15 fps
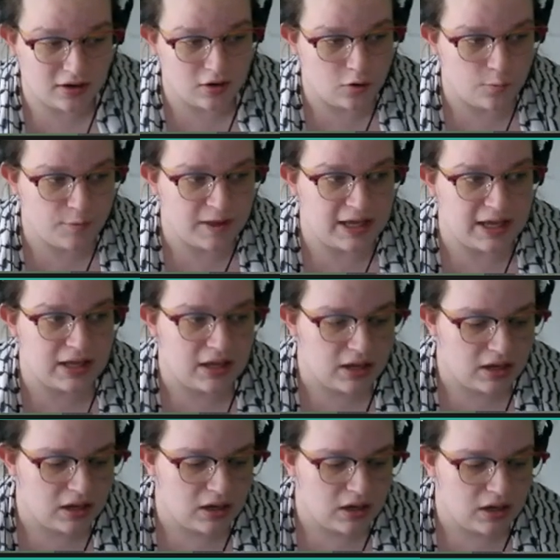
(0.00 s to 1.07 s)
hope that
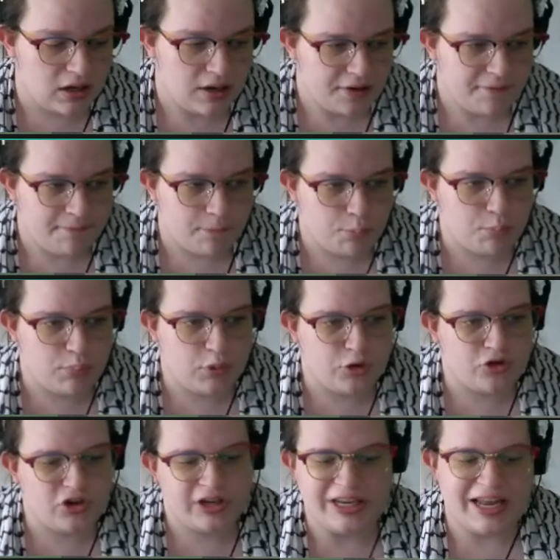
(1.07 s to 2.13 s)

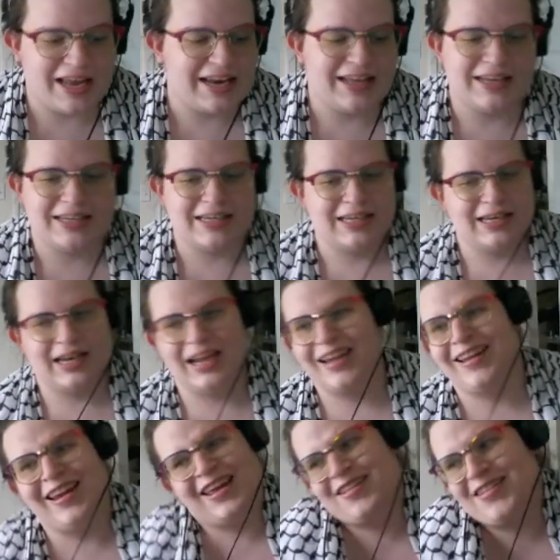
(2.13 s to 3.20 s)
Poochyena didn't hit.
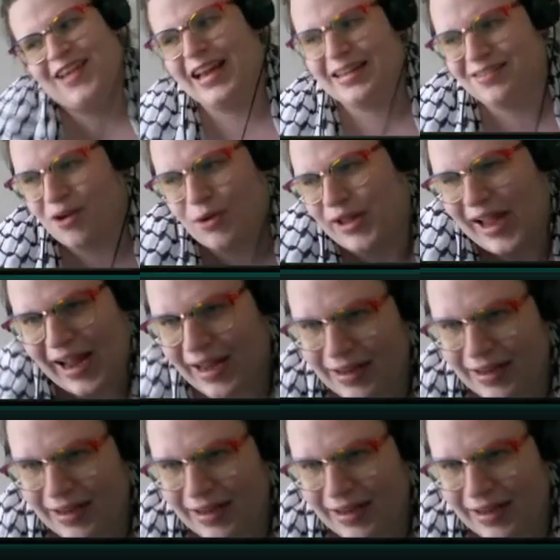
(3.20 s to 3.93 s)
It's okay.